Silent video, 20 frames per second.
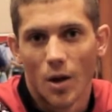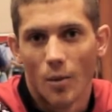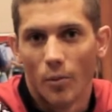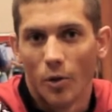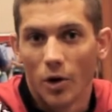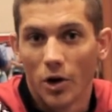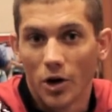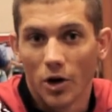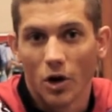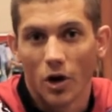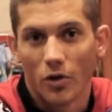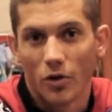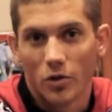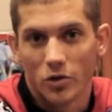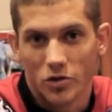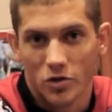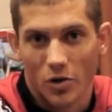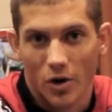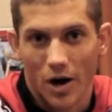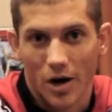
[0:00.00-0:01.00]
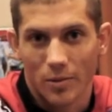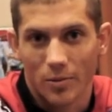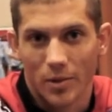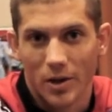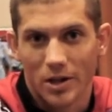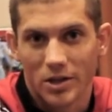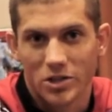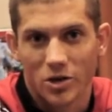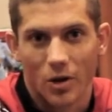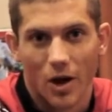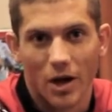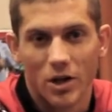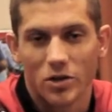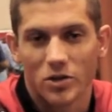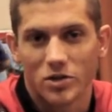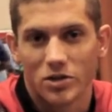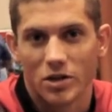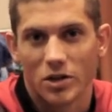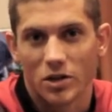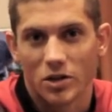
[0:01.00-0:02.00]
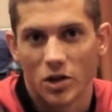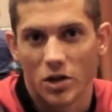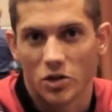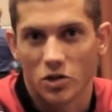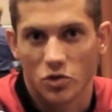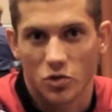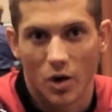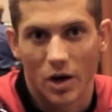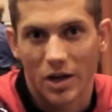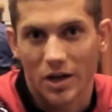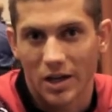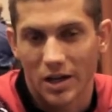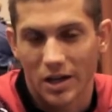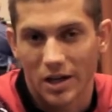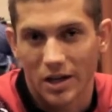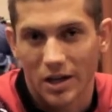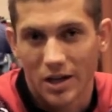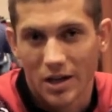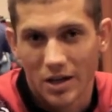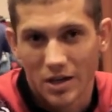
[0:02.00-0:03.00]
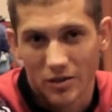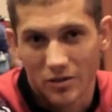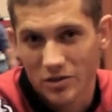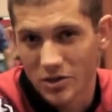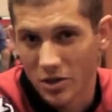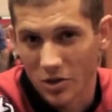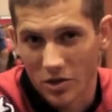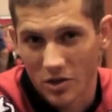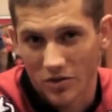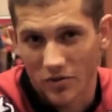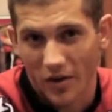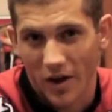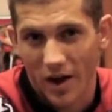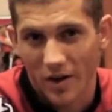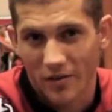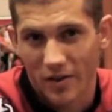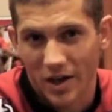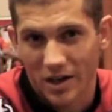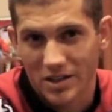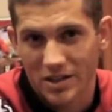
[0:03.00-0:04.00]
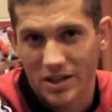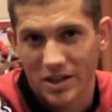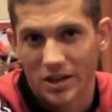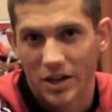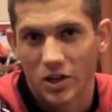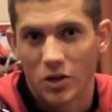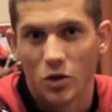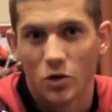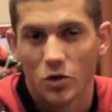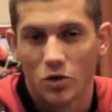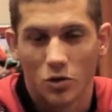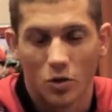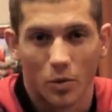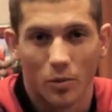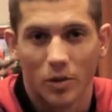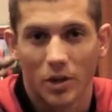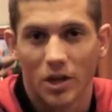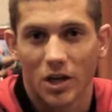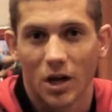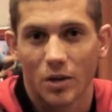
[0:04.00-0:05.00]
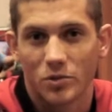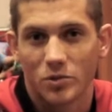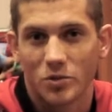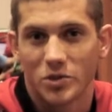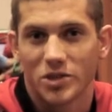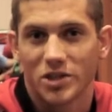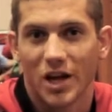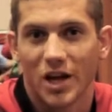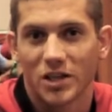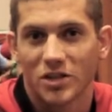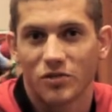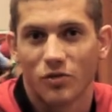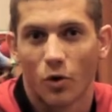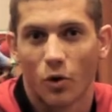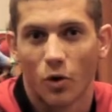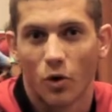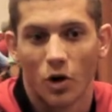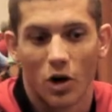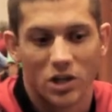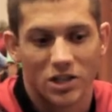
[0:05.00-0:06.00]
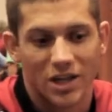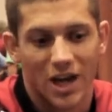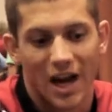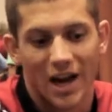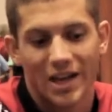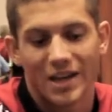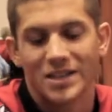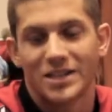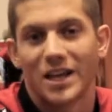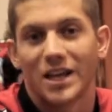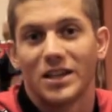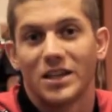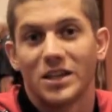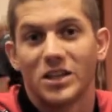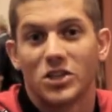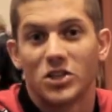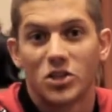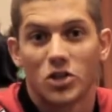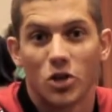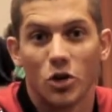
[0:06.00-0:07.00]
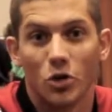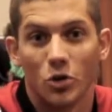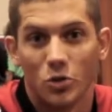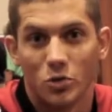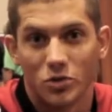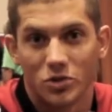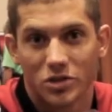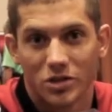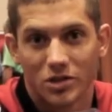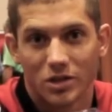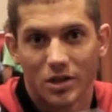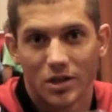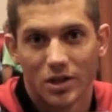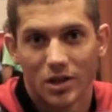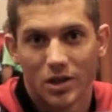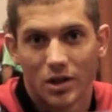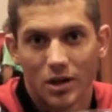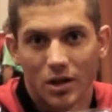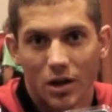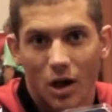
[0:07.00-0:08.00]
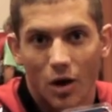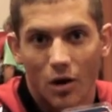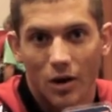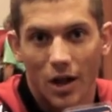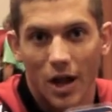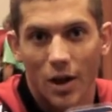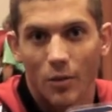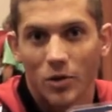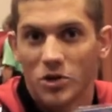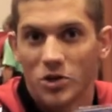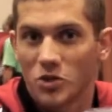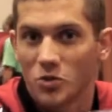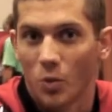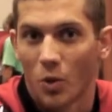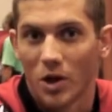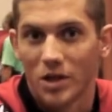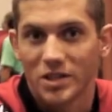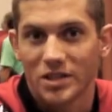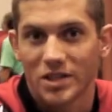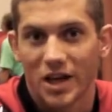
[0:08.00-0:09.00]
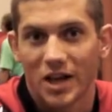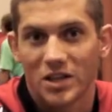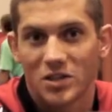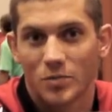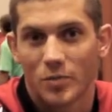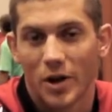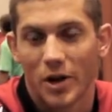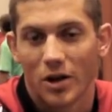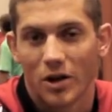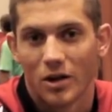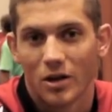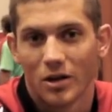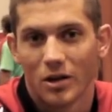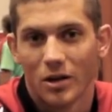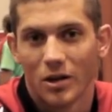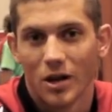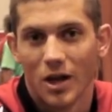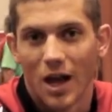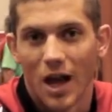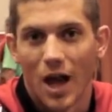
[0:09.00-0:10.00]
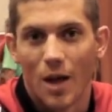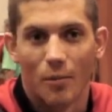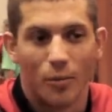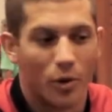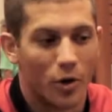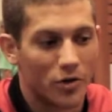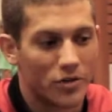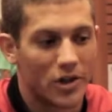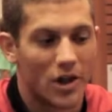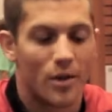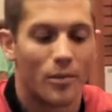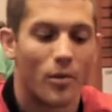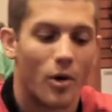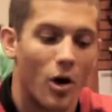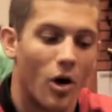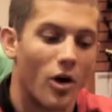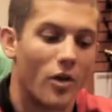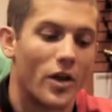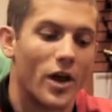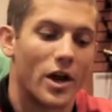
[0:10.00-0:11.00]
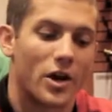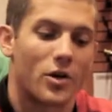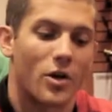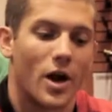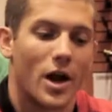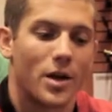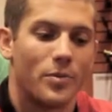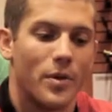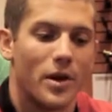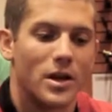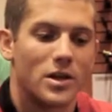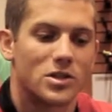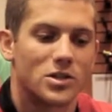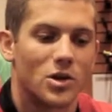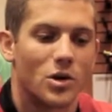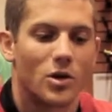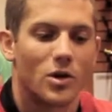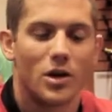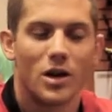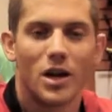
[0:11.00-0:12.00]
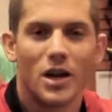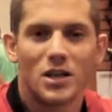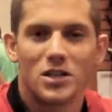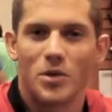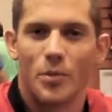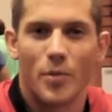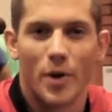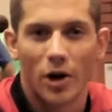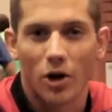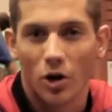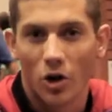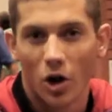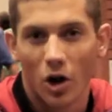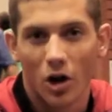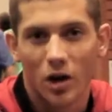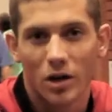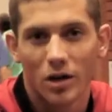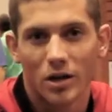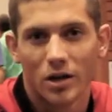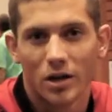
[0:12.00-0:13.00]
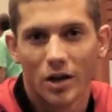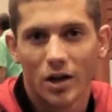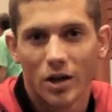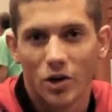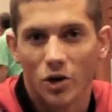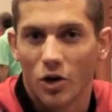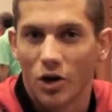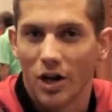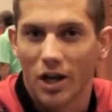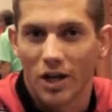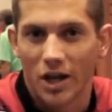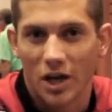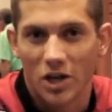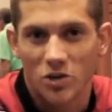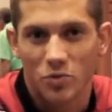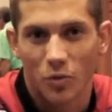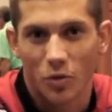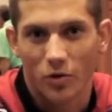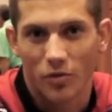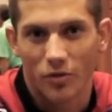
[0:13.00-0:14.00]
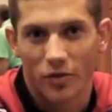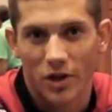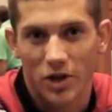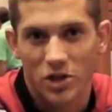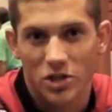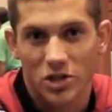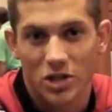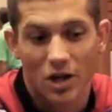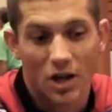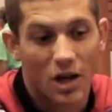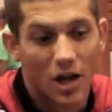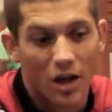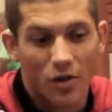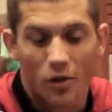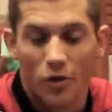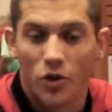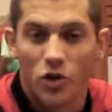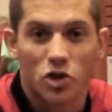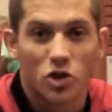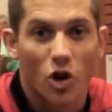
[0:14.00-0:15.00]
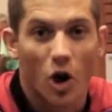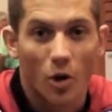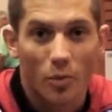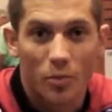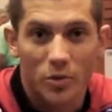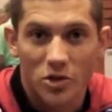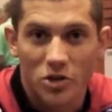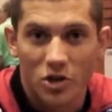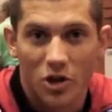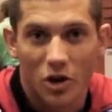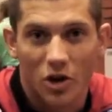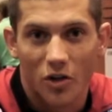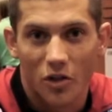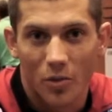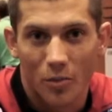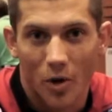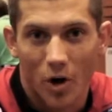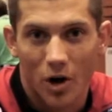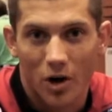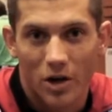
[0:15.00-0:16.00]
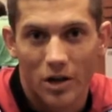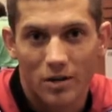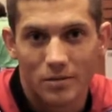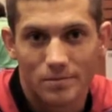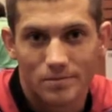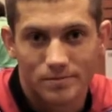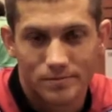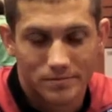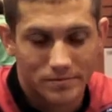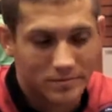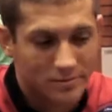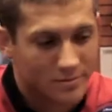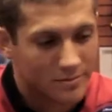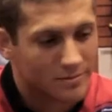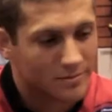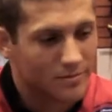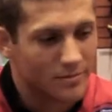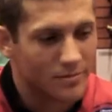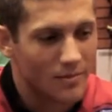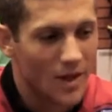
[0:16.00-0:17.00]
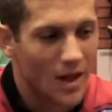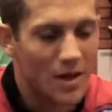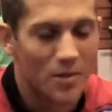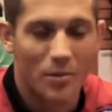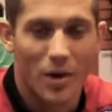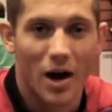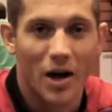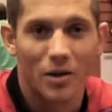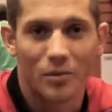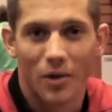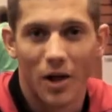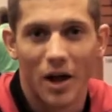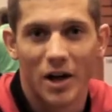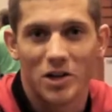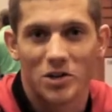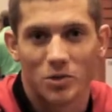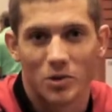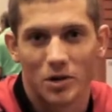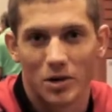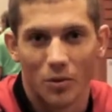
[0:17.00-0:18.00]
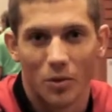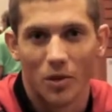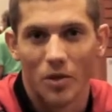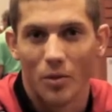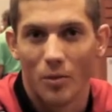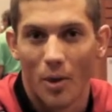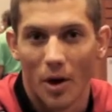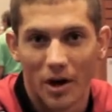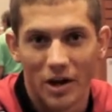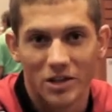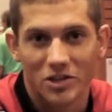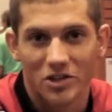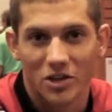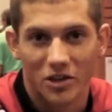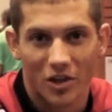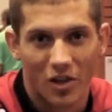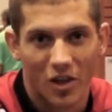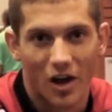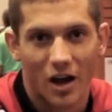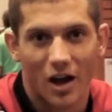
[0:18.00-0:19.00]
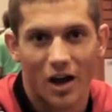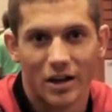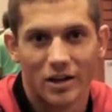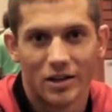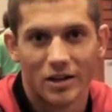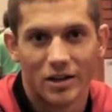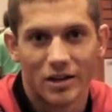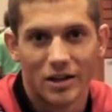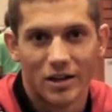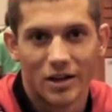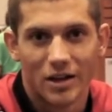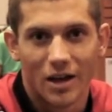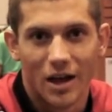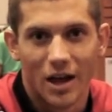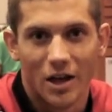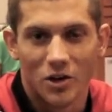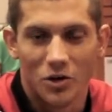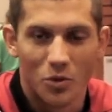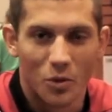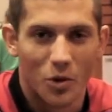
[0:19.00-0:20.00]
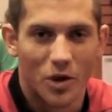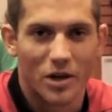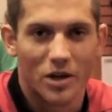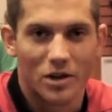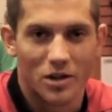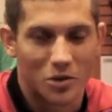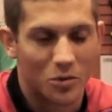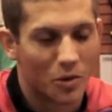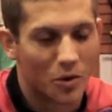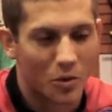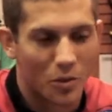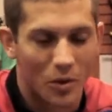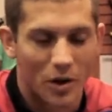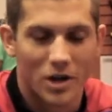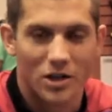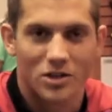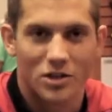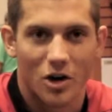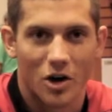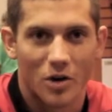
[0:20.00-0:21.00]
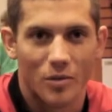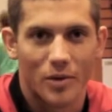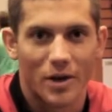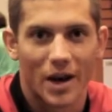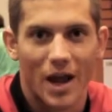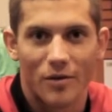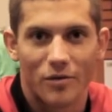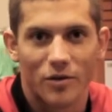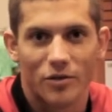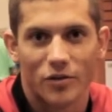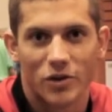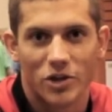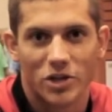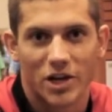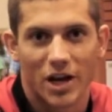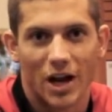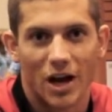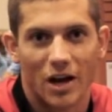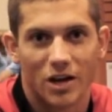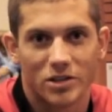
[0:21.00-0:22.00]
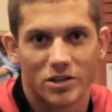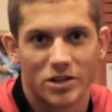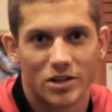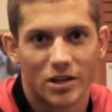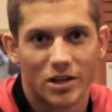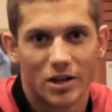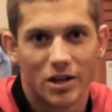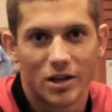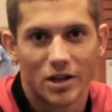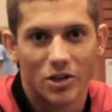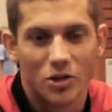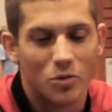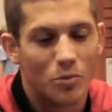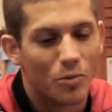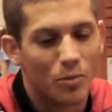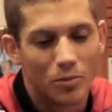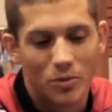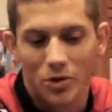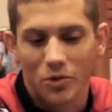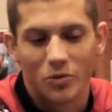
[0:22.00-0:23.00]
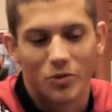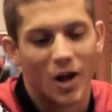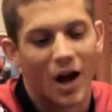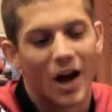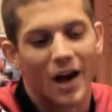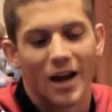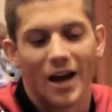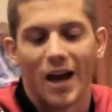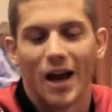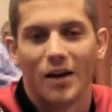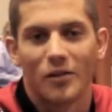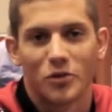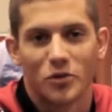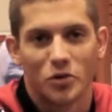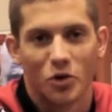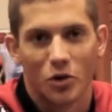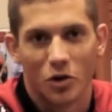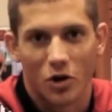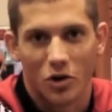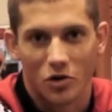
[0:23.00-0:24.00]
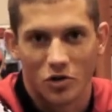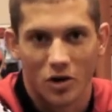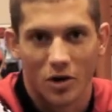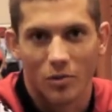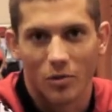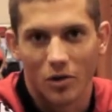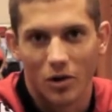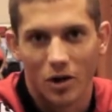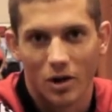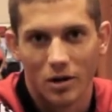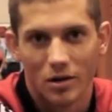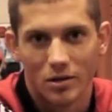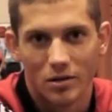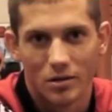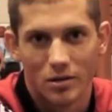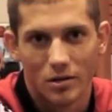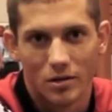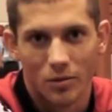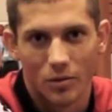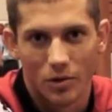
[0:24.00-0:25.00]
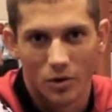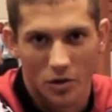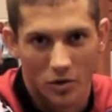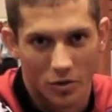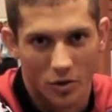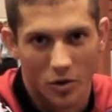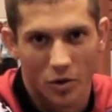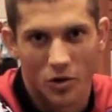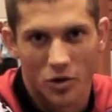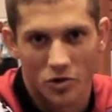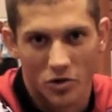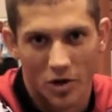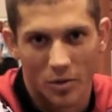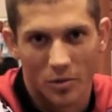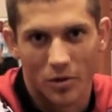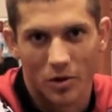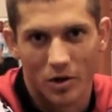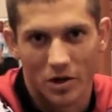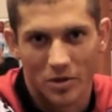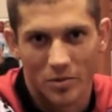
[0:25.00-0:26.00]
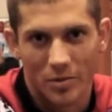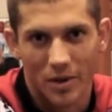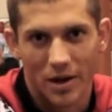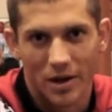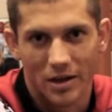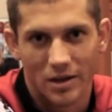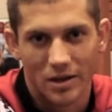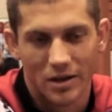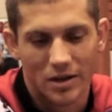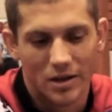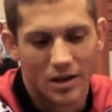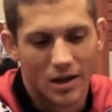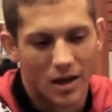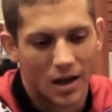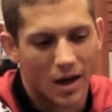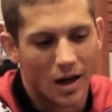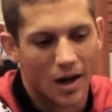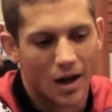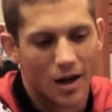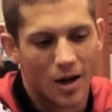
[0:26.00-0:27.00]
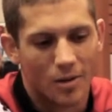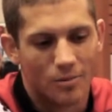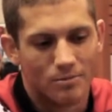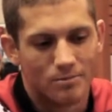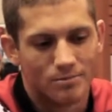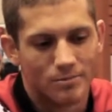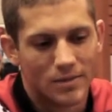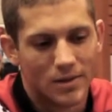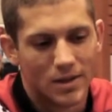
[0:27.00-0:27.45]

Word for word: put it on those crankbaits. So I use a, a Strike King Series 5 XD that normally comes with size 4 hooks. I can take these twos, okay, which is one size bigger, and put them on that crankbait. So it's a bigger hook, you're gonna catch more fish, they're the sharpest hook on the market, and bottom line is when, when the money's on the line, and you want to you want to win a tournament. Every fish counts. You you've got to have a TroKar treble on when you're throwing a treble hook bait. Um,